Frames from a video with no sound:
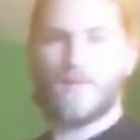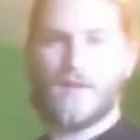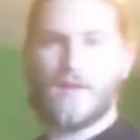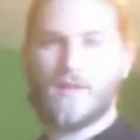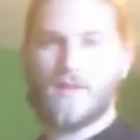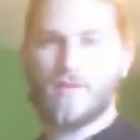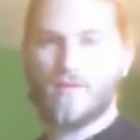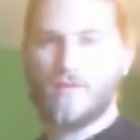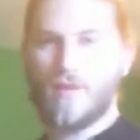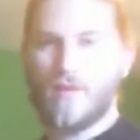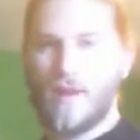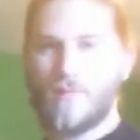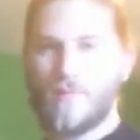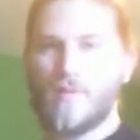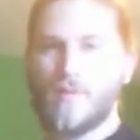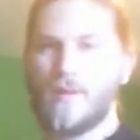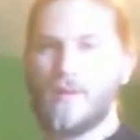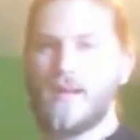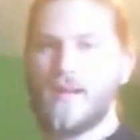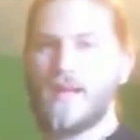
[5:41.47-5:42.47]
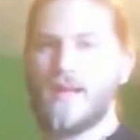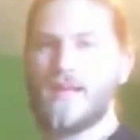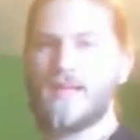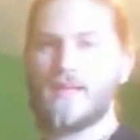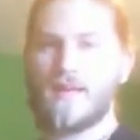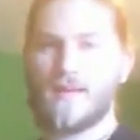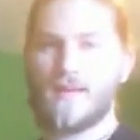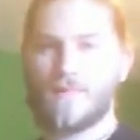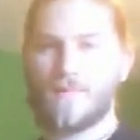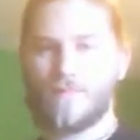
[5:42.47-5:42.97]
that you grab the blade
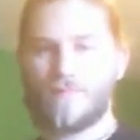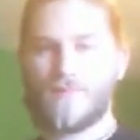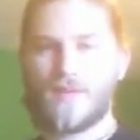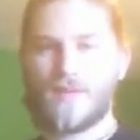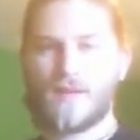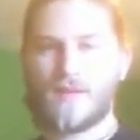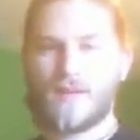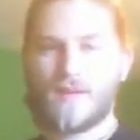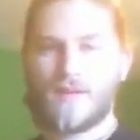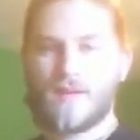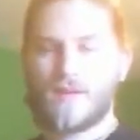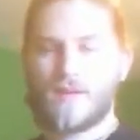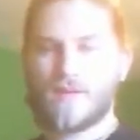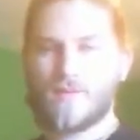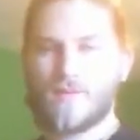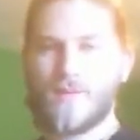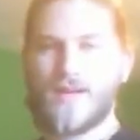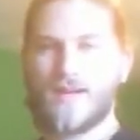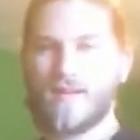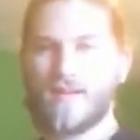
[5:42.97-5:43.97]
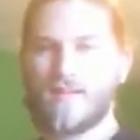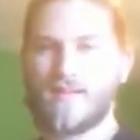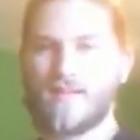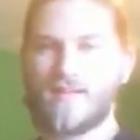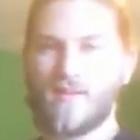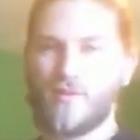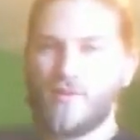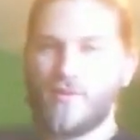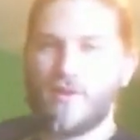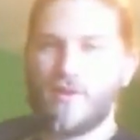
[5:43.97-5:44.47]
and to make it
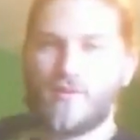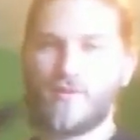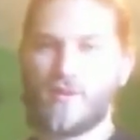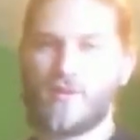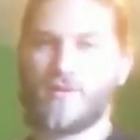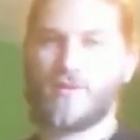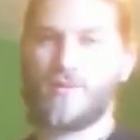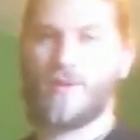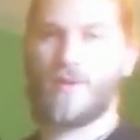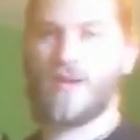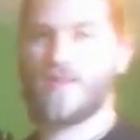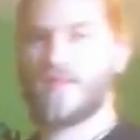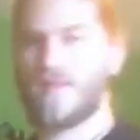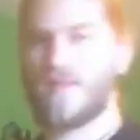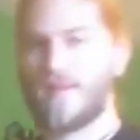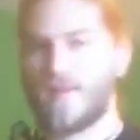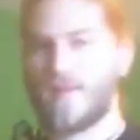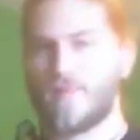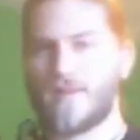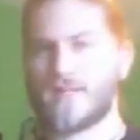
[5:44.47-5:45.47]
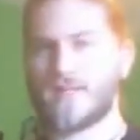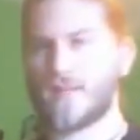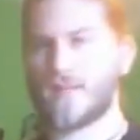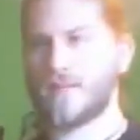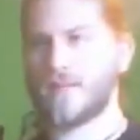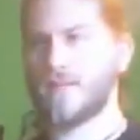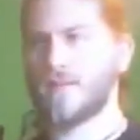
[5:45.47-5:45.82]
stiffer for thrusting, but